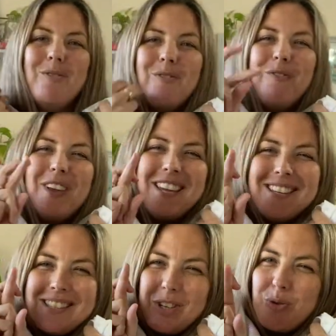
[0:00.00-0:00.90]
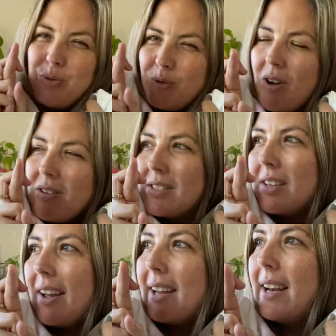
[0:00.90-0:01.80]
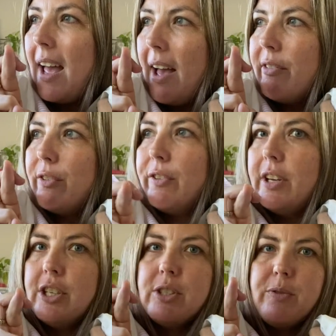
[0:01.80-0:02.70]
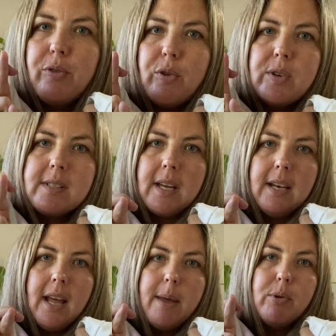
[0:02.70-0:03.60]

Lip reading: Fingers crossed I can have it finished for Sunday,